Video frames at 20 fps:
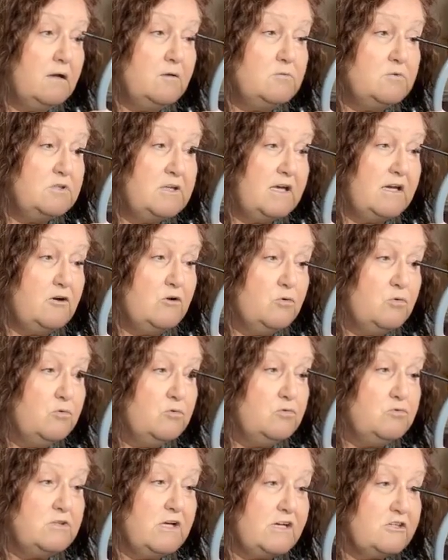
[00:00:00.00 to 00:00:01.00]
And I would get
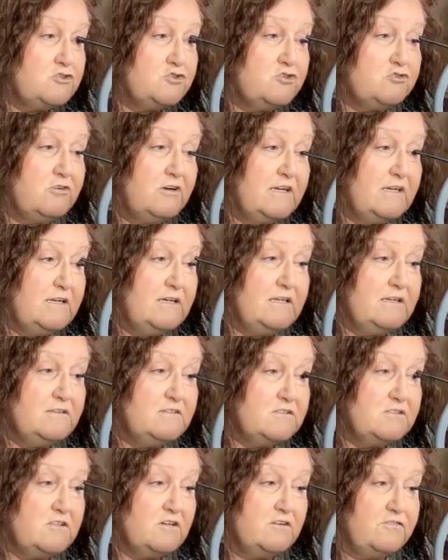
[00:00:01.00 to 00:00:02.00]
all that
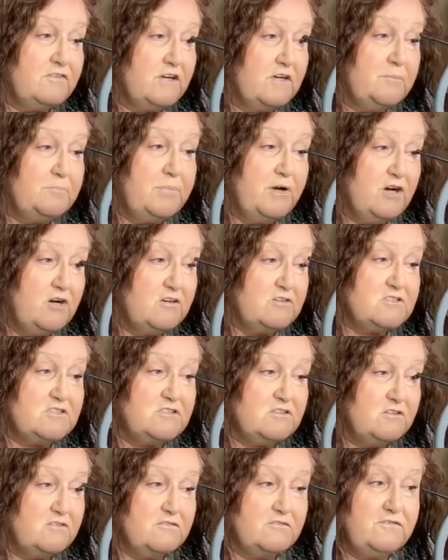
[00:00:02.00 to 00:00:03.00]
training sort of like
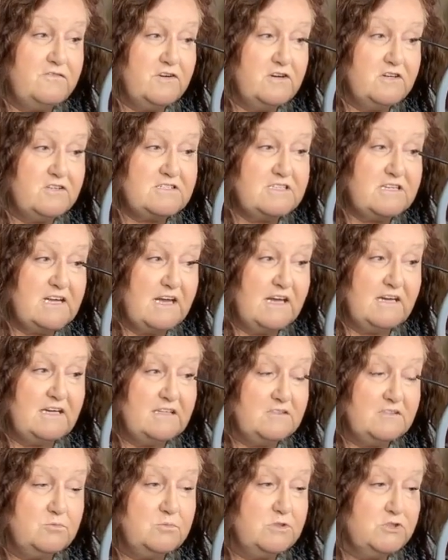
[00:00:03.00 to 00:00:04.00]
passed on
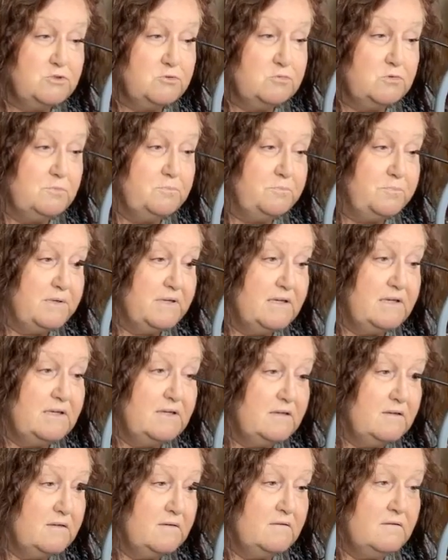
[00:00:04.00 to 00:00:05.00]
firsthand, which would
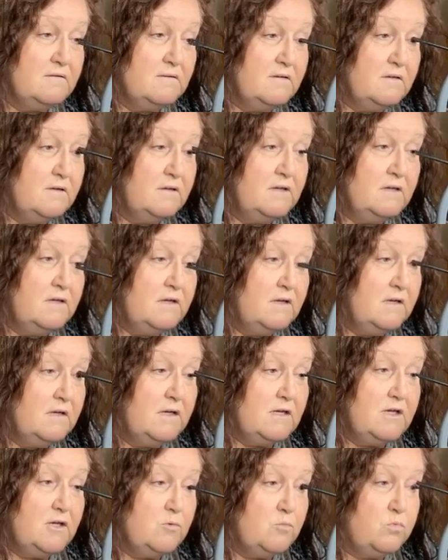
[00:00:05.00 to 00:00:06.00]
be,
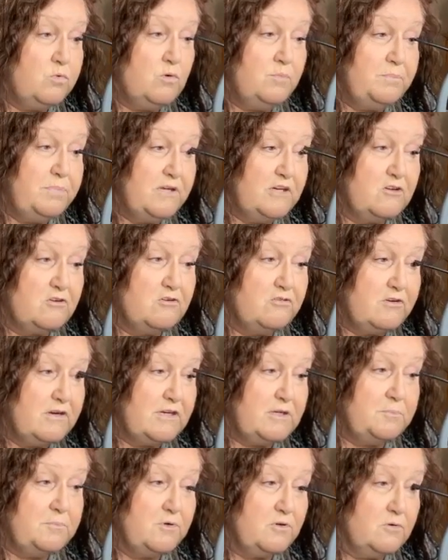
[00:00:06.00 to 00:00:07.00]
it would be
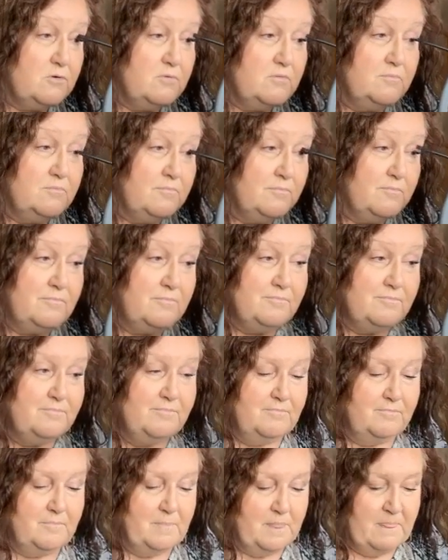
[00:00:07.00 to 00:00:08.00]
incredible.
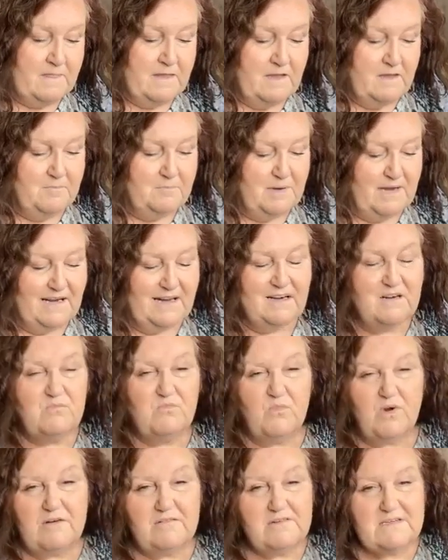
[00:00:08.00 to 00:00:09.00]
But
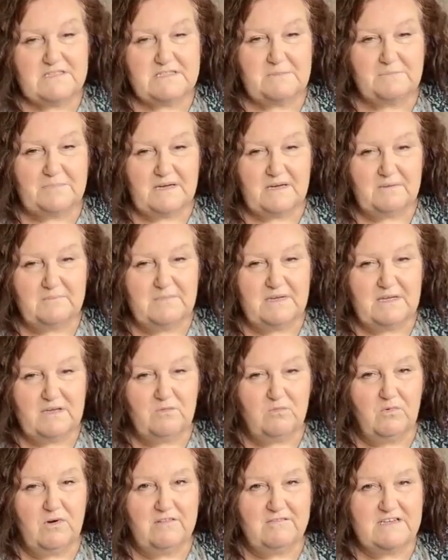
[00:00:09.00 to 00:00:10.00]
Alan worries about
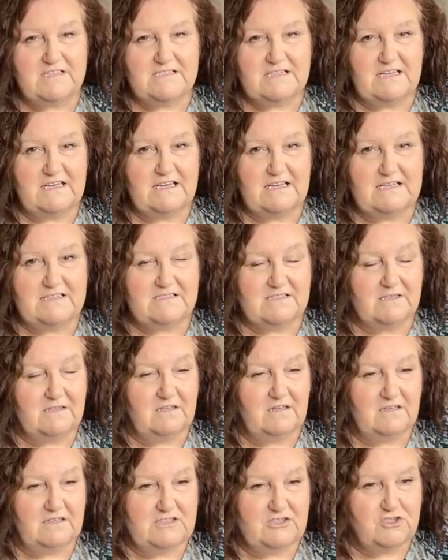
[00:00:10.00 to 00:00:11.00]
me. He worries in case
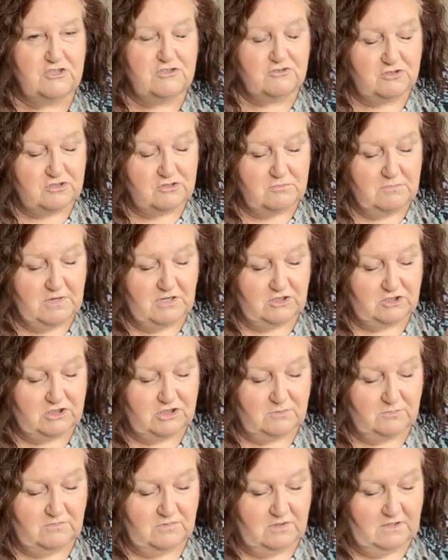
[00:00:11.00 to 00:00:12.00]
I like do too
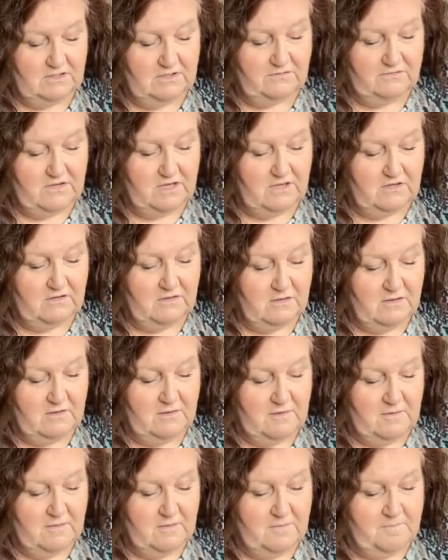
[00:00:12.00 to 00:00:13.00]
much and what have you.
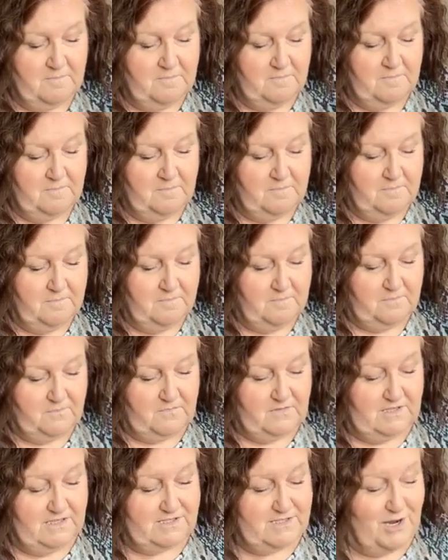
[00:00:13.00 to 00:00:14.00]

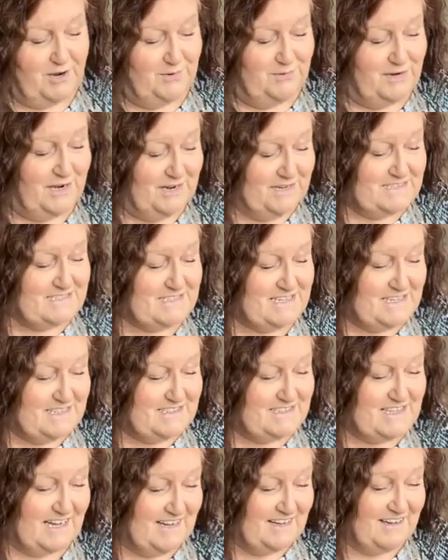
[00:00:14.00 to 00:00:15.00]
Because when I
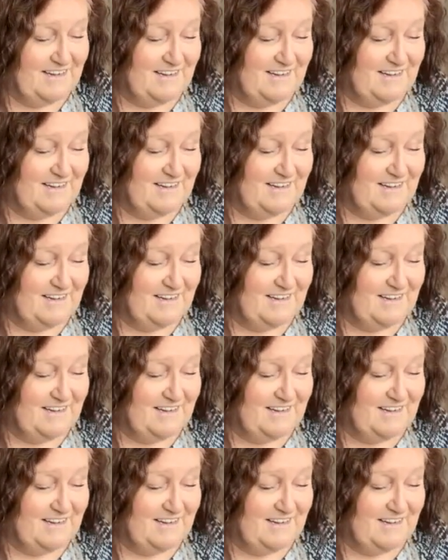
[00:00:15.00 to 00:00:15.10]
did